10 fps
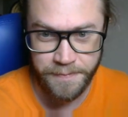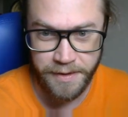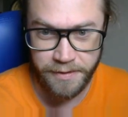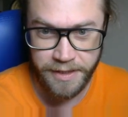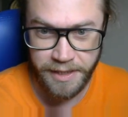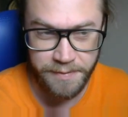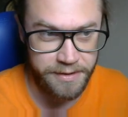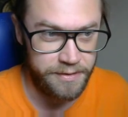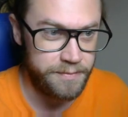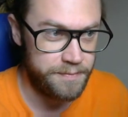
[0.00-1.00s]
Okay, I
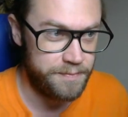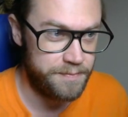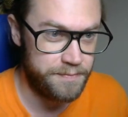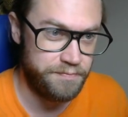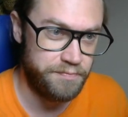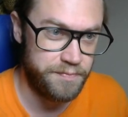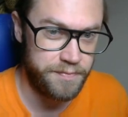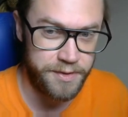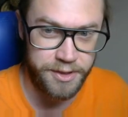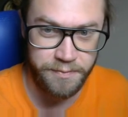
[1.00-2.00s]
mean,
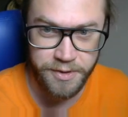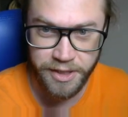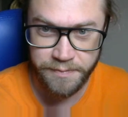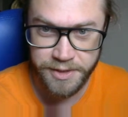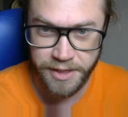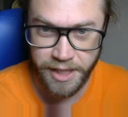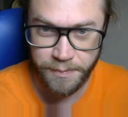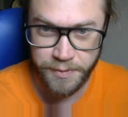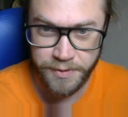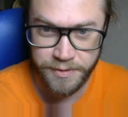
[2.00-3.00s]
sometimes it
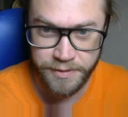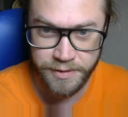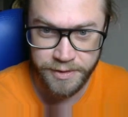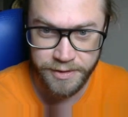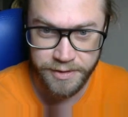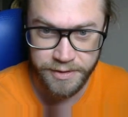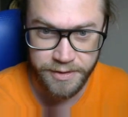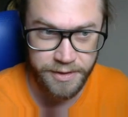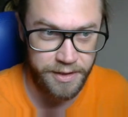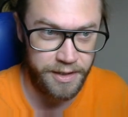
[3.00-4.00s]
happens.
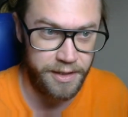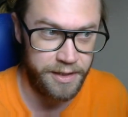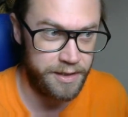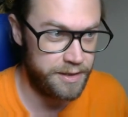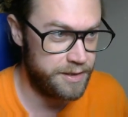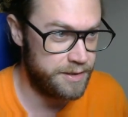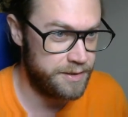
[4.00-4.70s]
I